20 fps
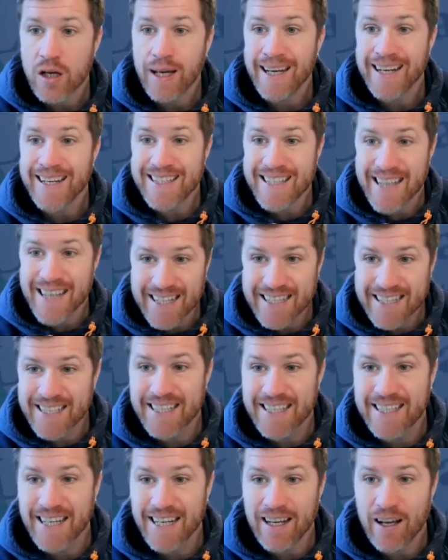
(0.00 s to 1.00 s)

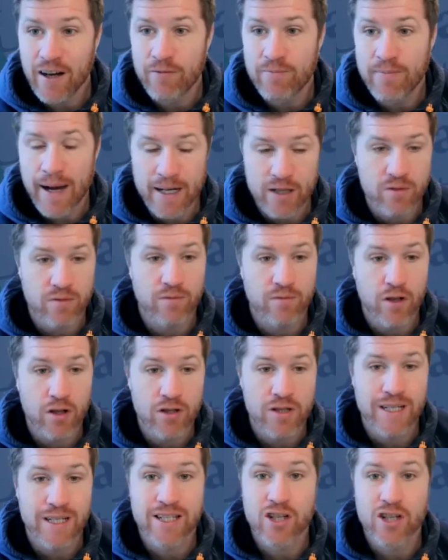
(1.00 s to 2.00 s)
intensity of maximum
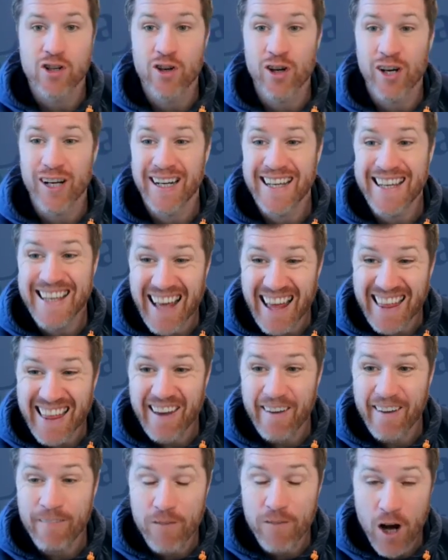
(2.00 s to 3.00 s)
velocity. So you're going to get
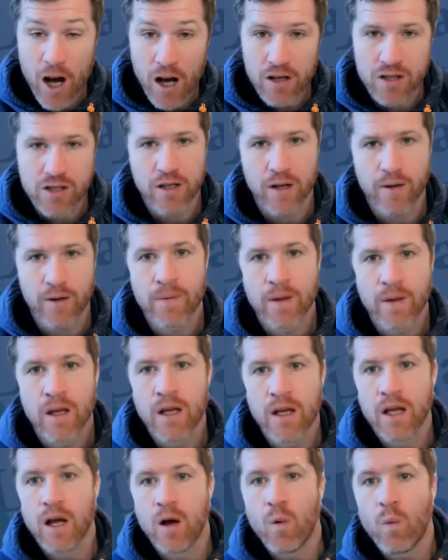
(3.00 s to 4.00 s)
there faster.
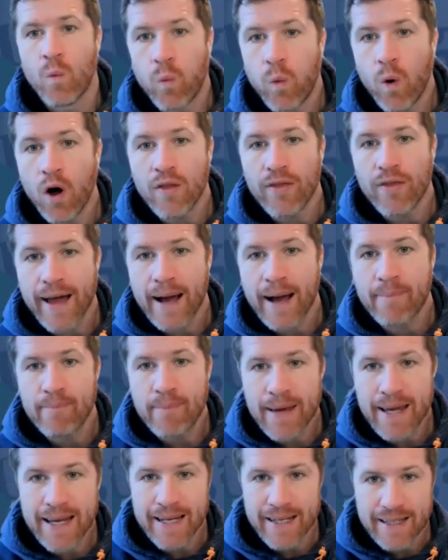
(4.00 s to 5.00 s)
What that
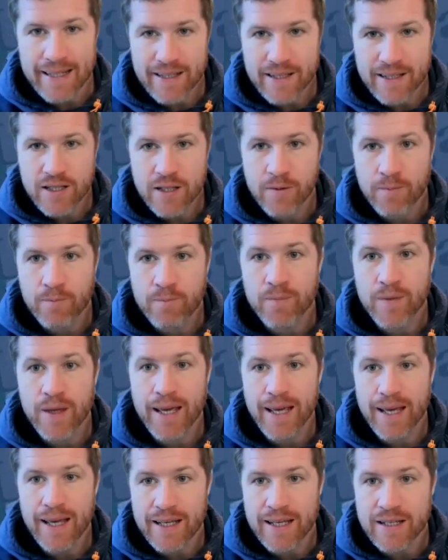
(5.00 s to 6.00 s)
means
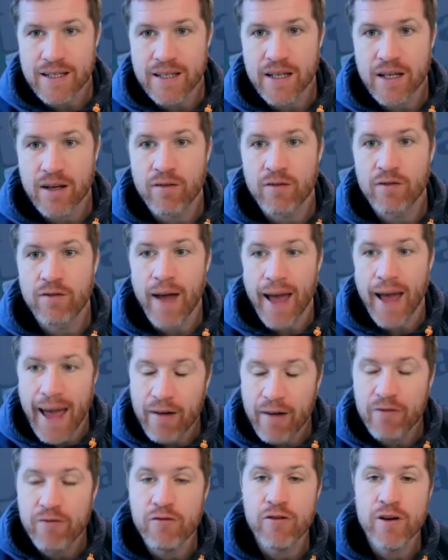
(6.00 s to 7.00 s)
is for
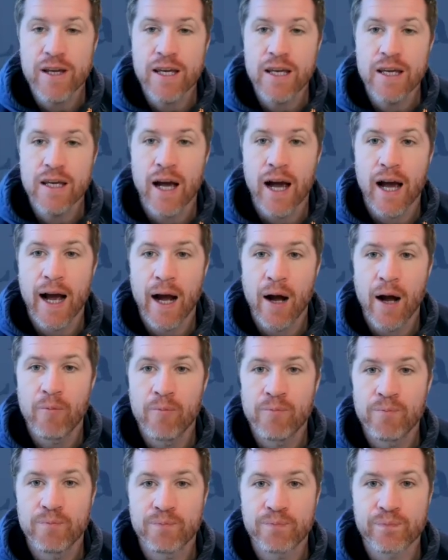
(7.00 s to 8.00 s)
every
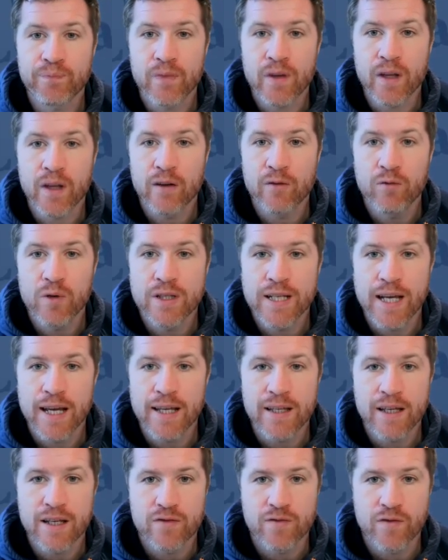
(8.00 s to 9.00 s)
if we
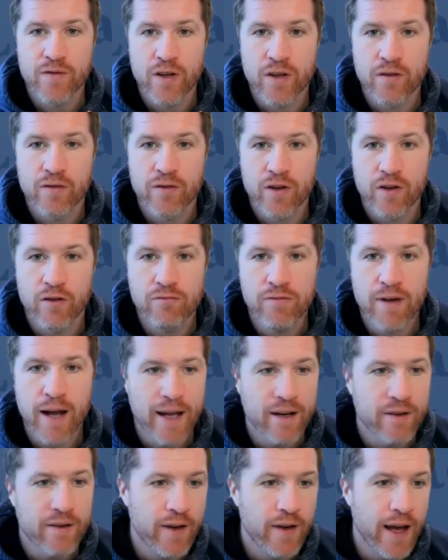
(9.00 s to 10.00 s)
take this for the
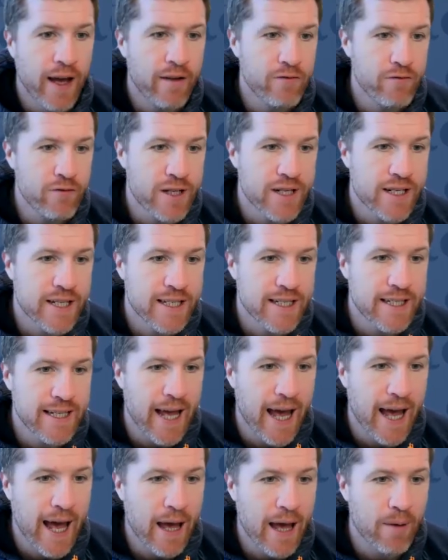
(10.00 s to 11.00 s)
red, for every
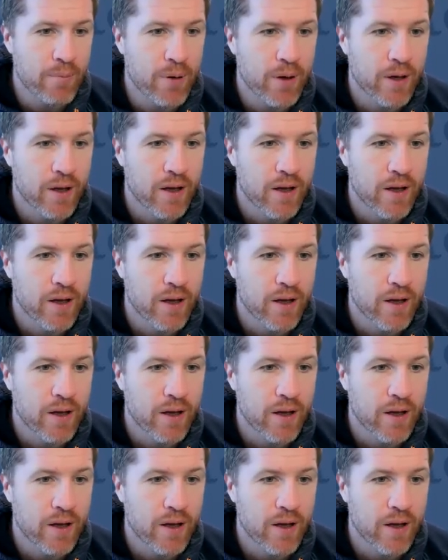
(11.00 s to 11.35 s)
step